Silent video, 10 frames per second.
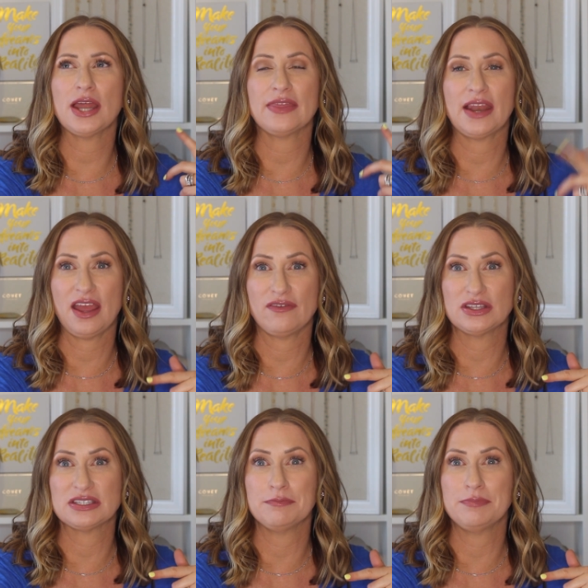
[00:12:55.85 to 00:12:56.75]
And then I have
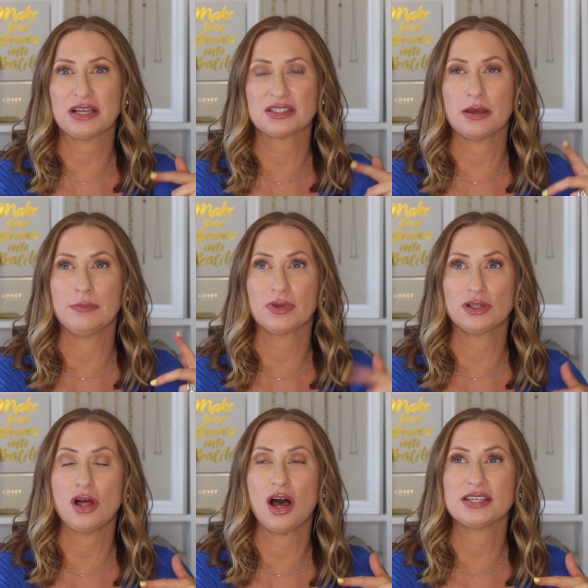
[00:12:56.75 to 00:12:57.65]
on some Buxom
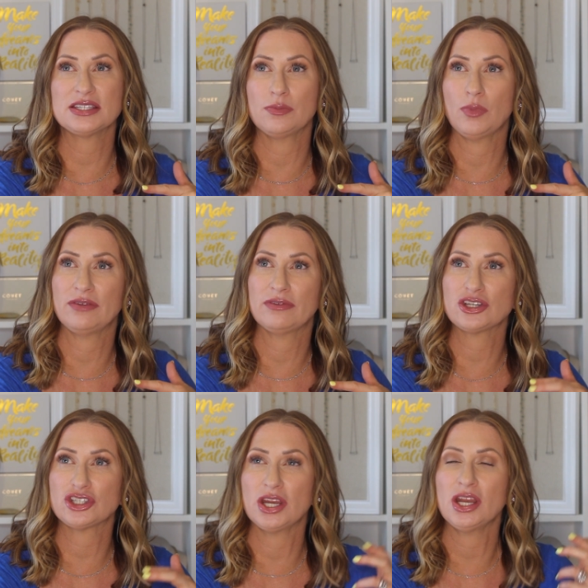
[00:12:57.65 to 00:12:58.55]
gloss in White
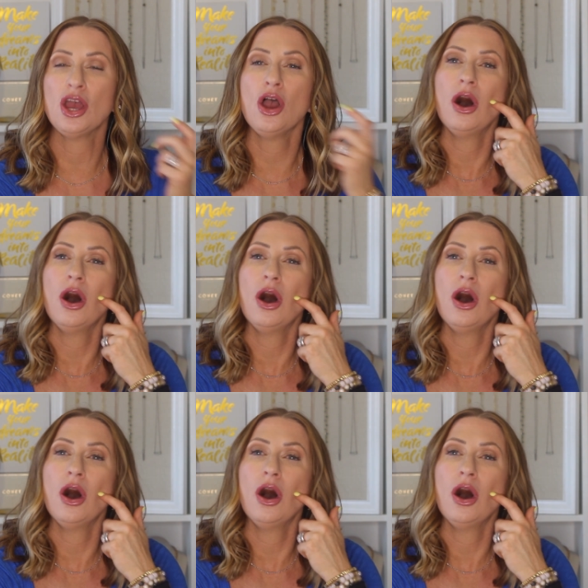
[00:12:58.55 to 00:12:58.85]
Russian.